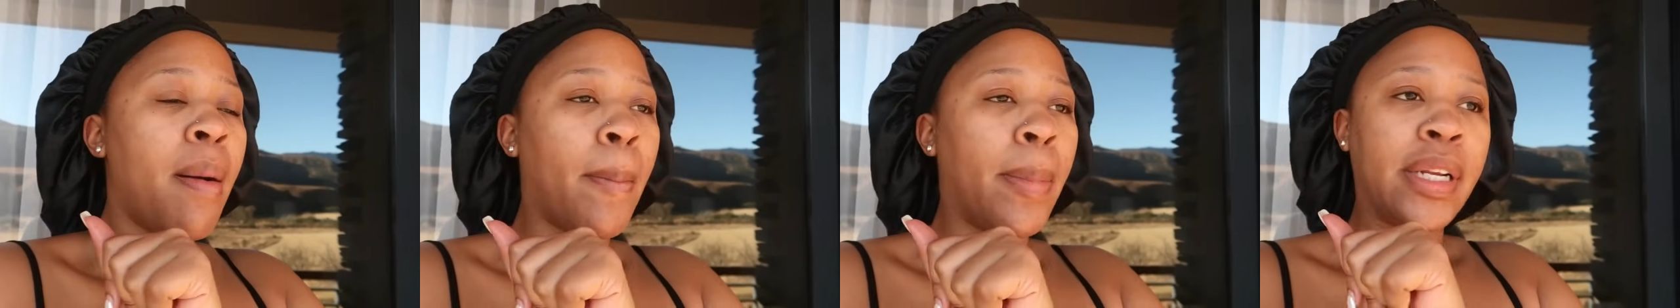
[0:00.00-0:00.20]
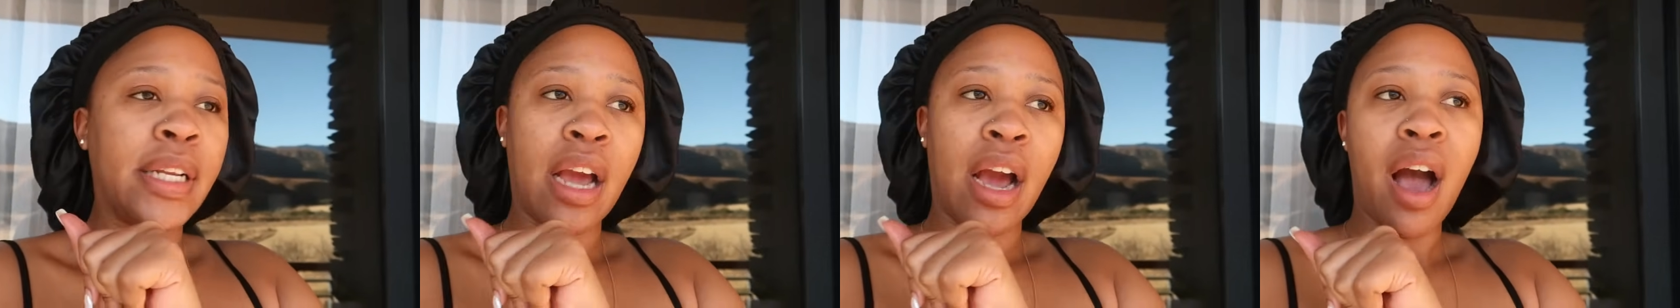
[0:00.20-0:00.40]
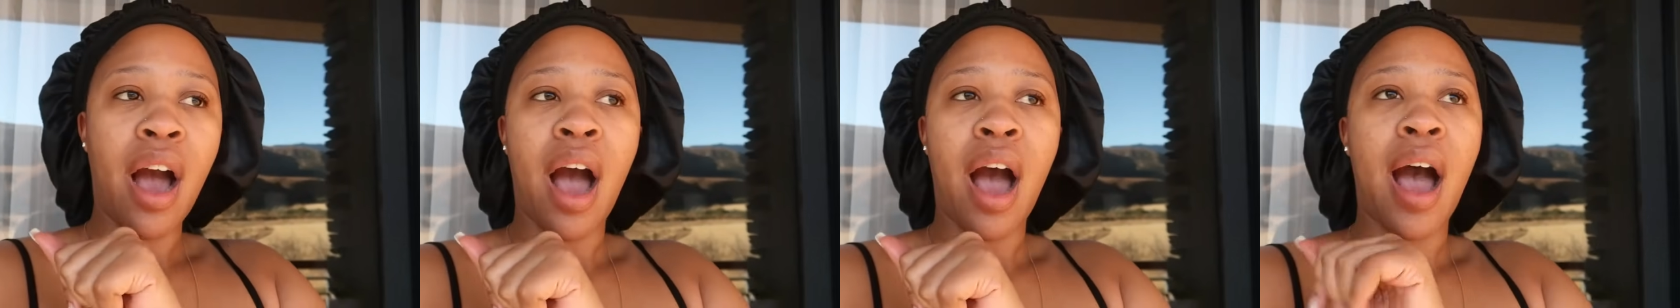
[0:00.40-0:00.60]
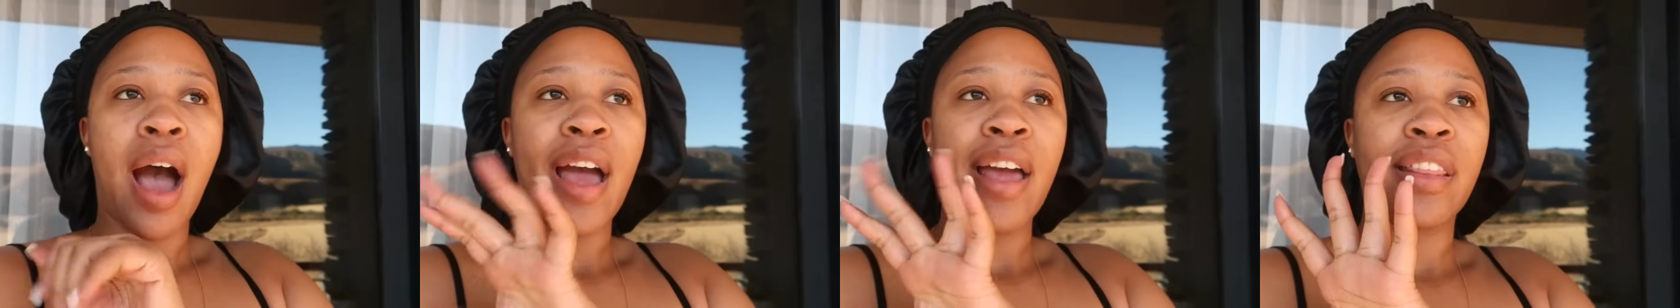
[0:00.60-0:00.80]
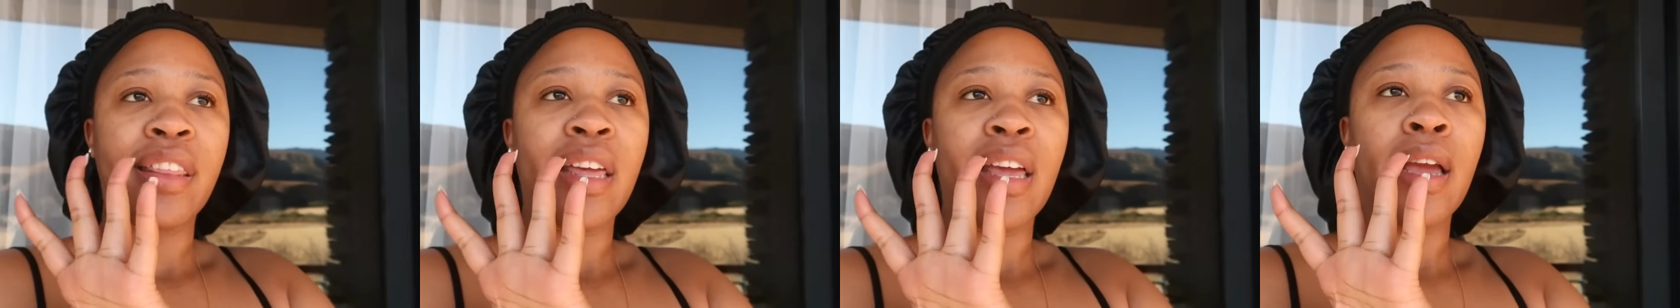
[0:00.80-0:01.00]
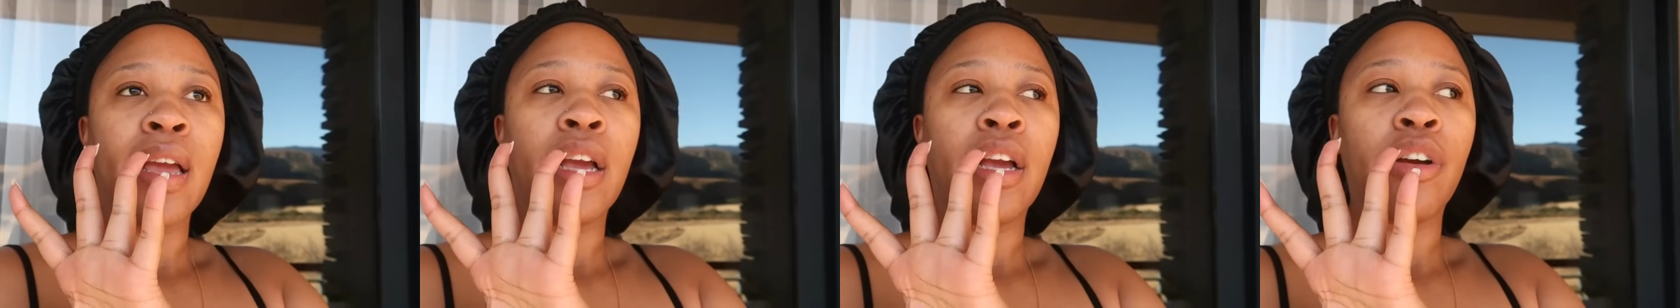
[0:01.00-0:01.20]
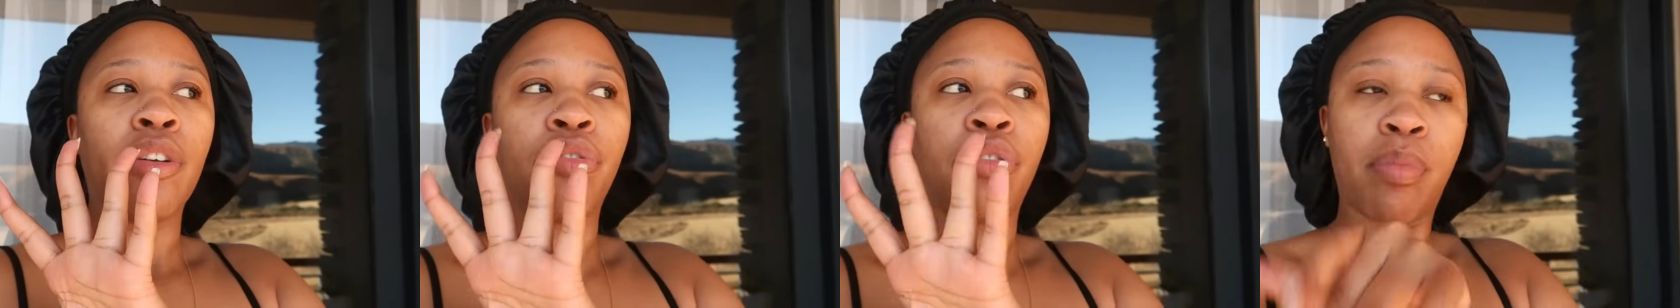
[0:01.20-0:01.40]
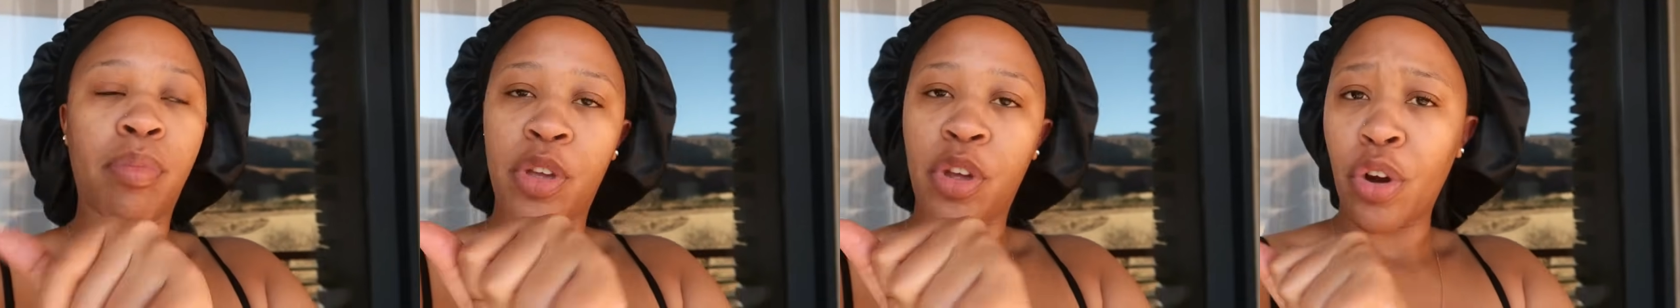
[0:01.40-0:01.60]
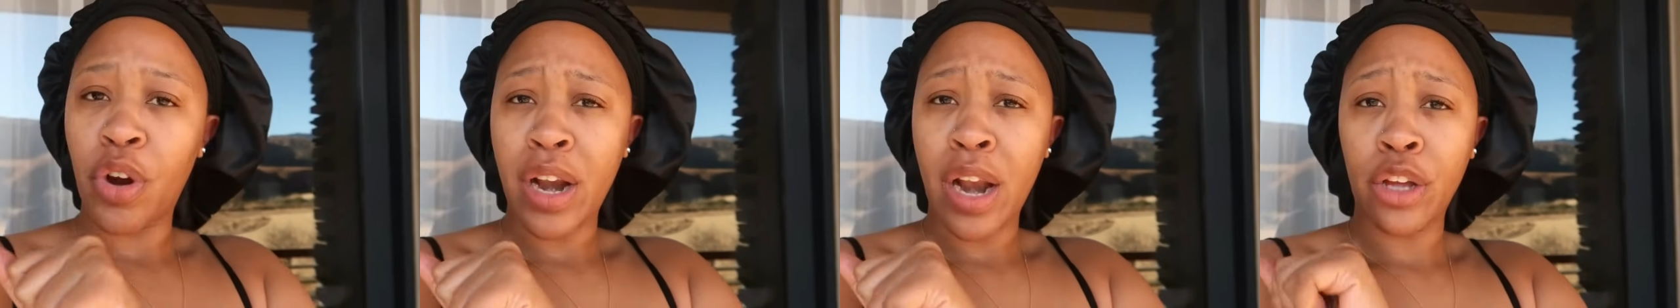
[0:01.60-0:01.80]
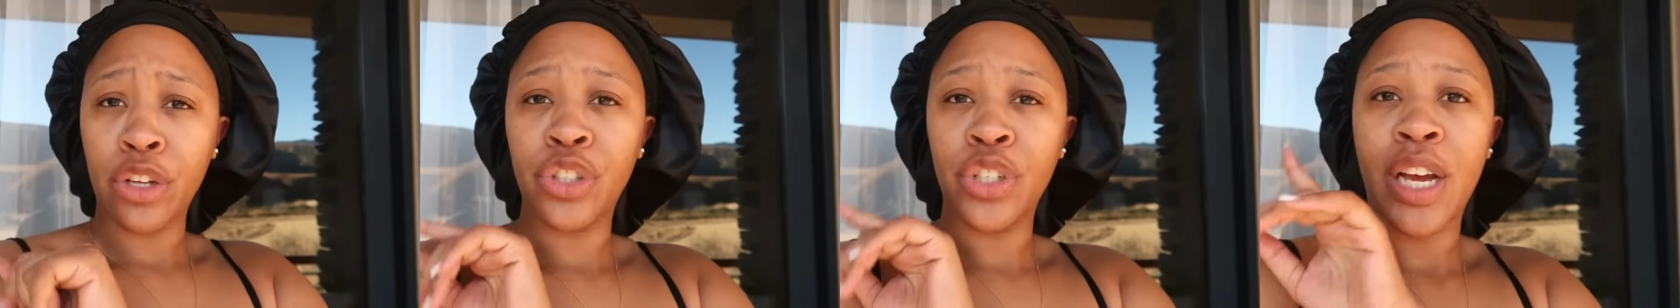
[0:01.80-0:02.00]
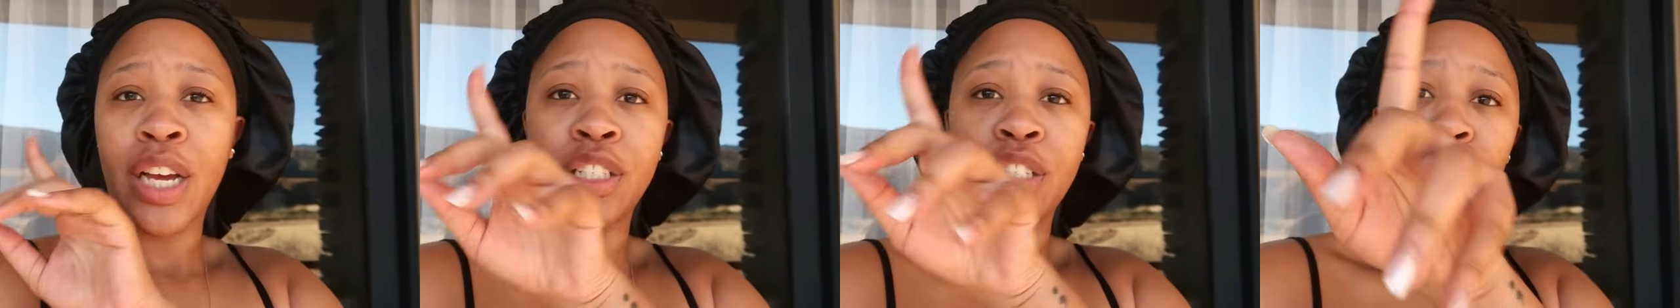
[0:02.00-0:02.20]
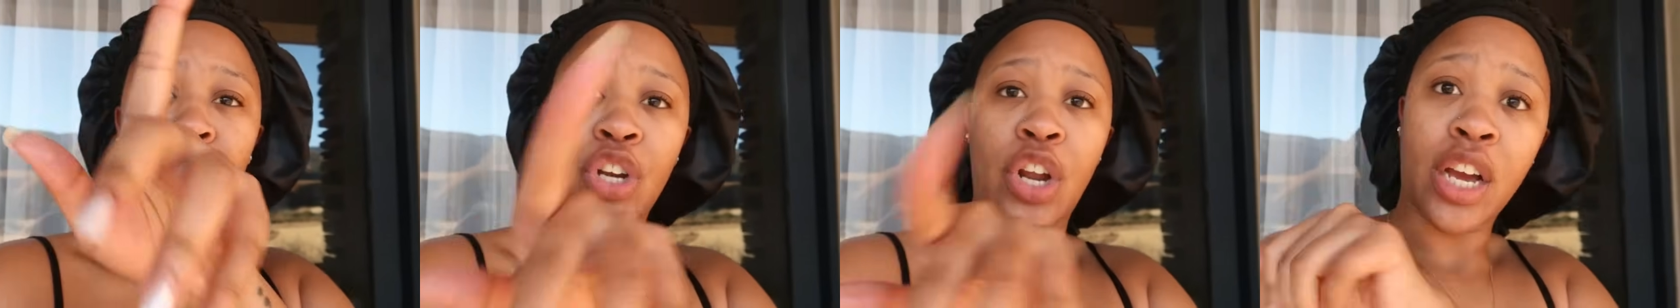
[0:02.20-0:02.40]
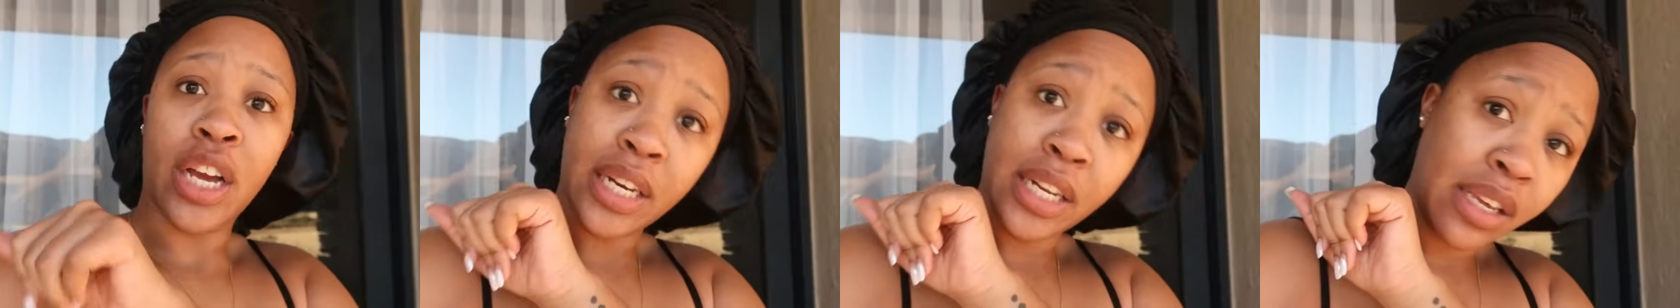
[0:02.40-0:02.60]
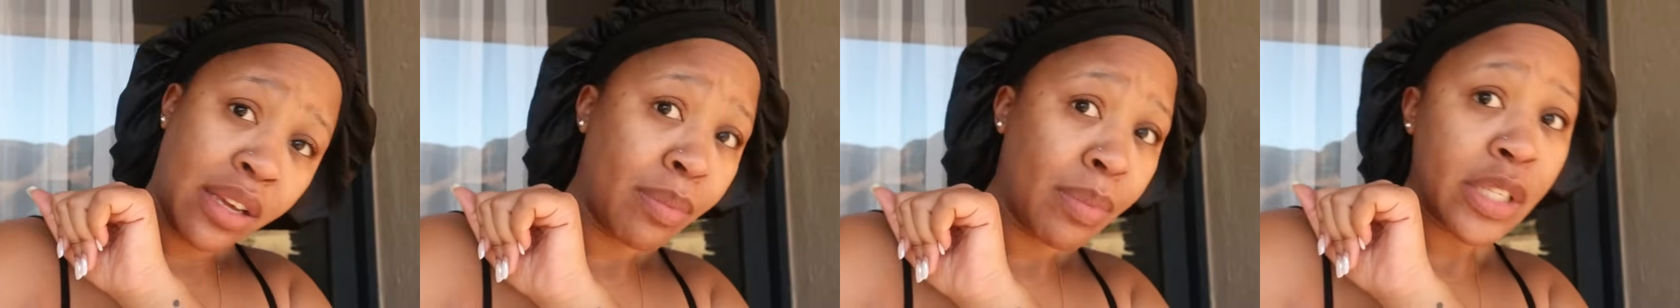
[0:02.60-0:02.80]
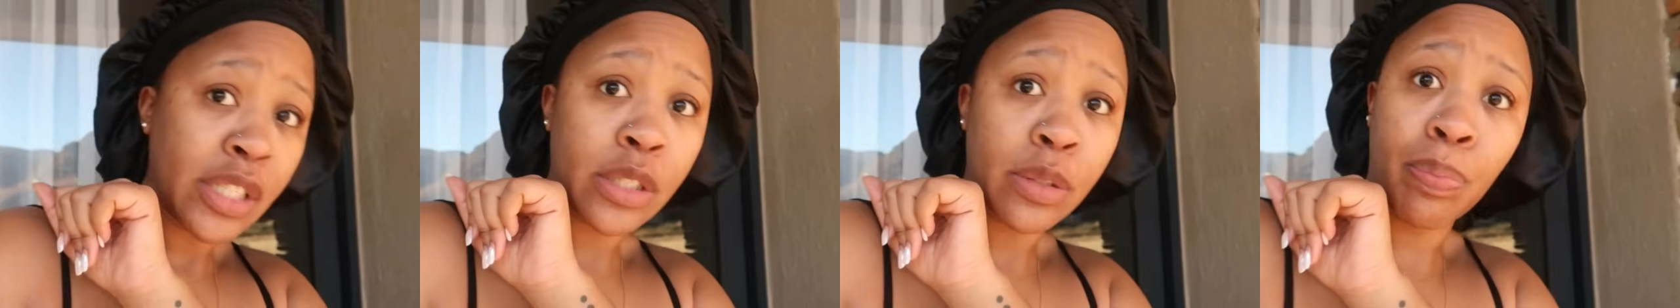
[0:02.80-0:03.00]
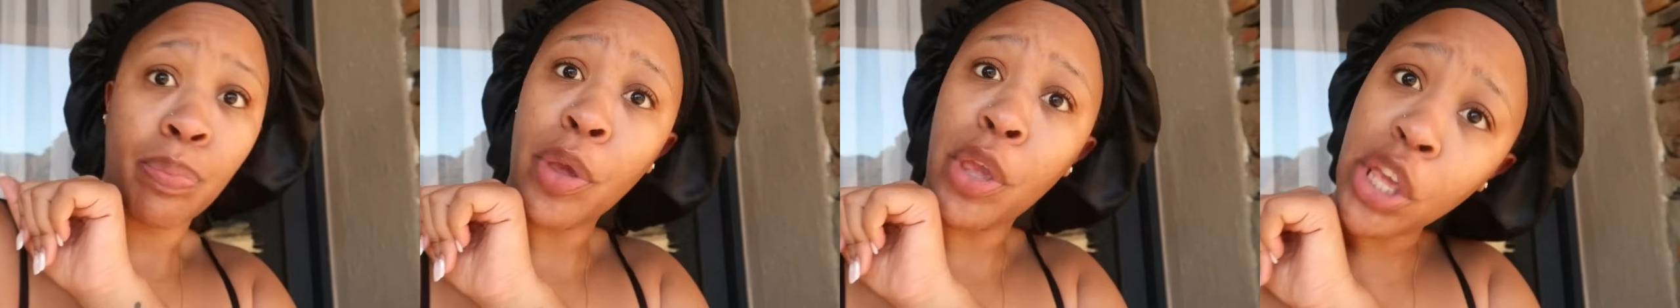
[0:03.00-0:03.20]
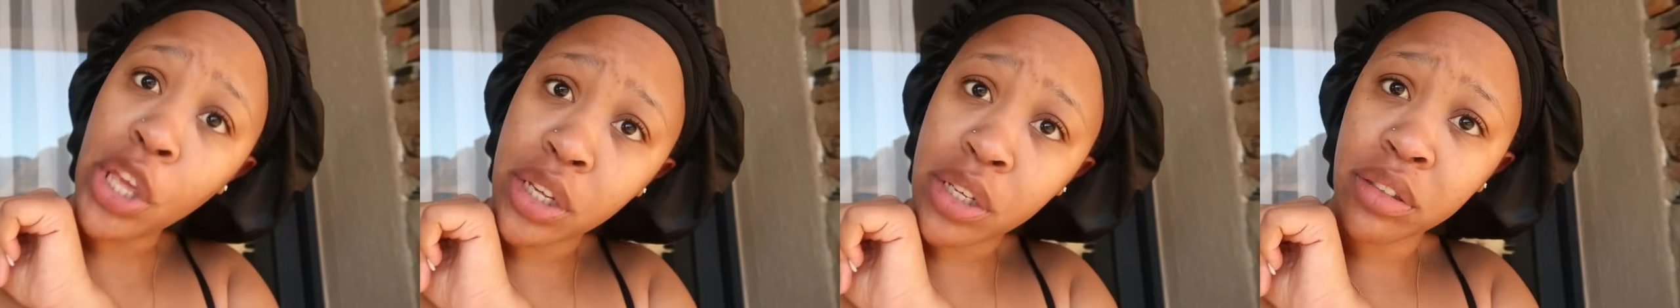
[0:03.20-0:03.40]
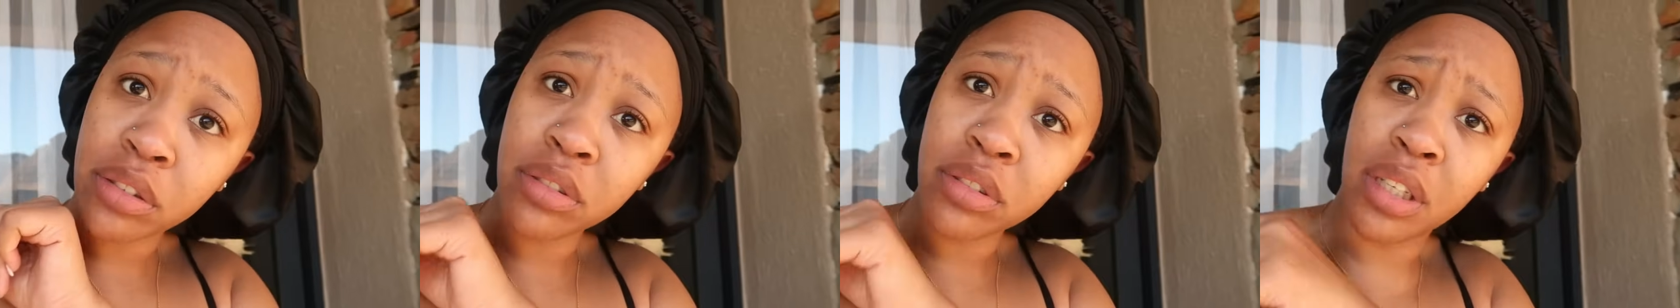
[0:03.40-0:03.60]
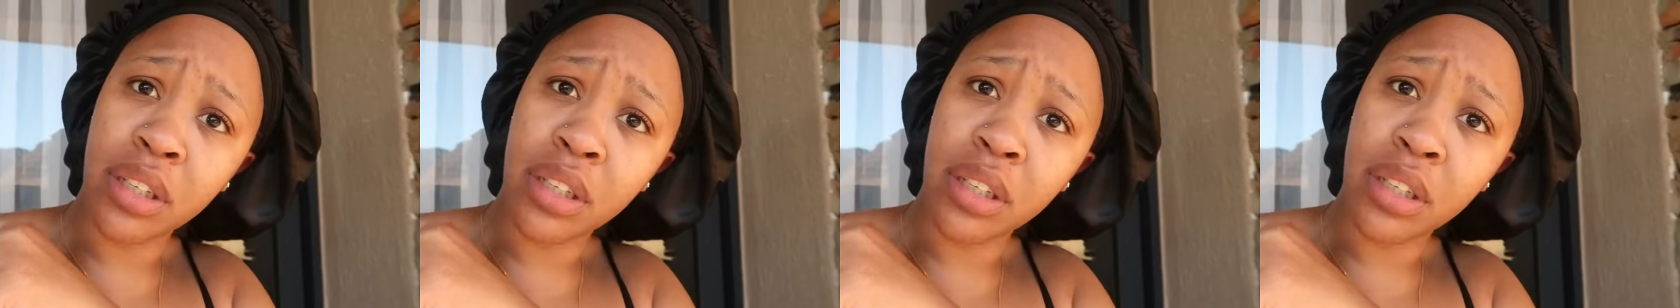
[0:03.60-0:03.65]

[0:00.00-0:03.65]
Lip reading: But yeah, I think from here on out, you guys are not gonna hear me speak.